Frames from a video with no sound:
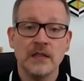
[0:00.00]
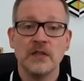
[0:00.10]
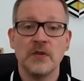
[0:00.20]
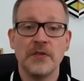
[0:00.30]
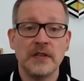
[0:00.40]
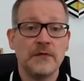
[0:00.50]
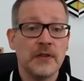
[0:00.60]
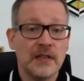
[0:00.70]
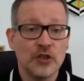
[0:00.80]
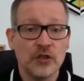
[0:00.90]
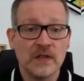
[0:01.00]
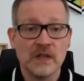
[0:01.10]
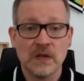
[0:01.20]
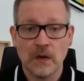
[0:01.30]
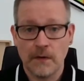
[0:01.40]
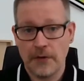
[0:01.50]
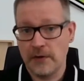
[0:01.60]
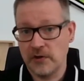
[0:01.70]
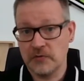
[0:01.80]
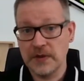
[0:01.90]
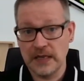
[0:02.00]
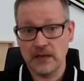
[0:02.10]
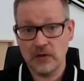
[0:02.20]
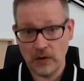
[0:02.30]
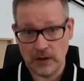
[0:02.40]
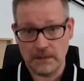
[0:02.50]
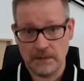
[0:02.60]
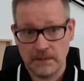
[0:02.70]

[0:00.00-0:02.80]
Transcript: to the definitions of the European norm.